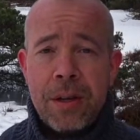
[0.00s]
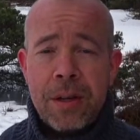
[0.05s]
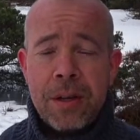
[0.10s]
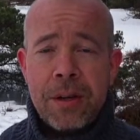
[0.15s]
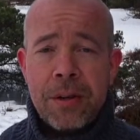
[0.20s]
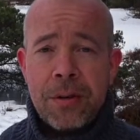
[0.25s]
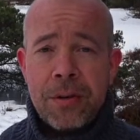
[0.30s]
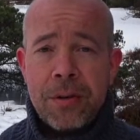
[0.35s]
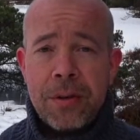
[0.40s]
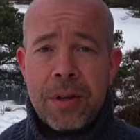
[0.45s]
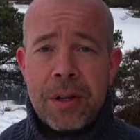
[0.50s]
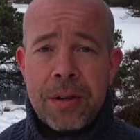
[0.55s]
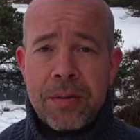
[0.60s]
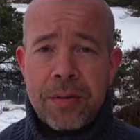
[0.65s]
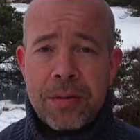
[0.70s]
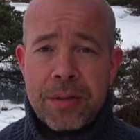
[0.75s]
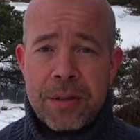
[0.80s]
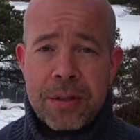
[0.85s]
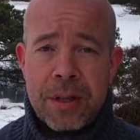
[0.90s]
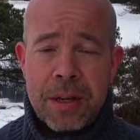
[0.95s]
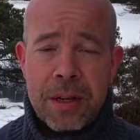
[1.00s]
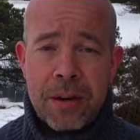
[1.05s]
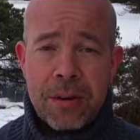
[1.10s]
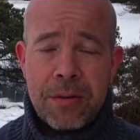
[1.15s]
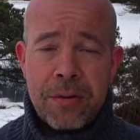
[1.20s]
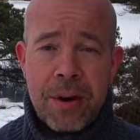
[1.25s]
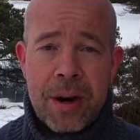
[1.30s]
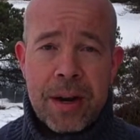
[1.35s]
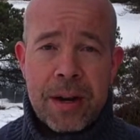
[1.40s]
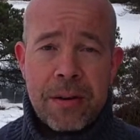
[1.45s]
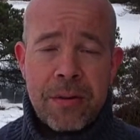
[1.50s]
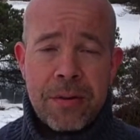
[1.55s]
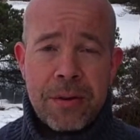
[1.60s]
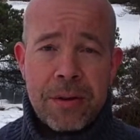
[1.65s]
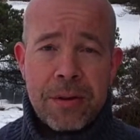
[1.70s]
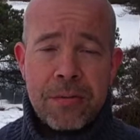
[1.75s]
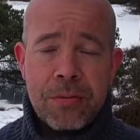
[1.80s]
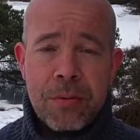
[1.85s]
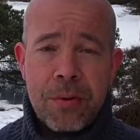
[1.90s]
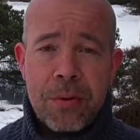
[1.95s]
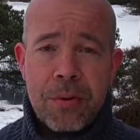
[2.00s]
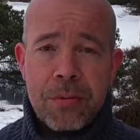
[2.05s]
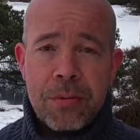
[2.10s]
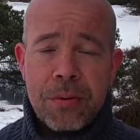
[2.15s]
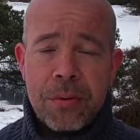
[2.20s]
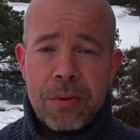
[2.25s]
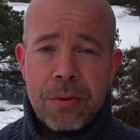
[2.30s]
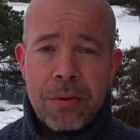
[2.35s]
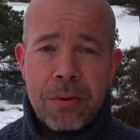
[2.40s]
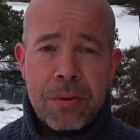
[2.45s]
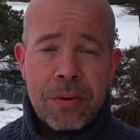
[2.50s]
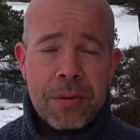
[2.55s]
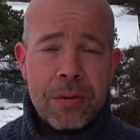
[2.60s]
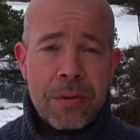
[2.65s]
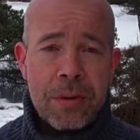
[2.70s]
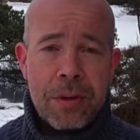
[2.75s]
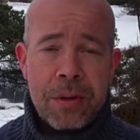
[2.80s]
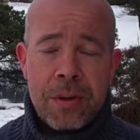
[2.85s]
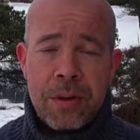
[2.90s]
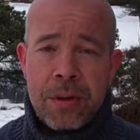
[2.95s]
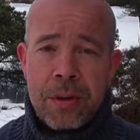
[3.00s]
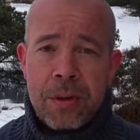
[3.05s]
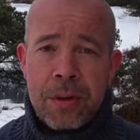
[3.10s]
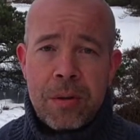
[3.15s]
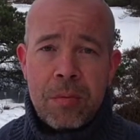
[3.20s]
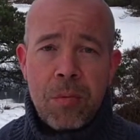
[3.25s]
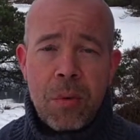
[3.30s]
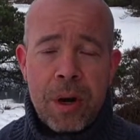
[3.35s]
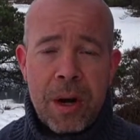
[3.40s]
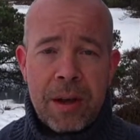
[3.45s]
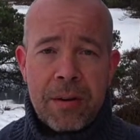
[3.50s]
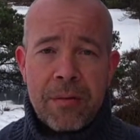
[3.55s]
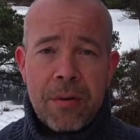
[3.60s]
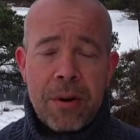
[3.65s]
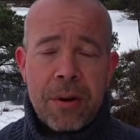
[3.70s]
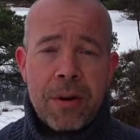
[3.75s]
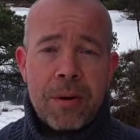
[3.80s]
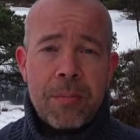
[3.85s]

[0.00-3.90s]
good, if there's a crack on the drone or whatever.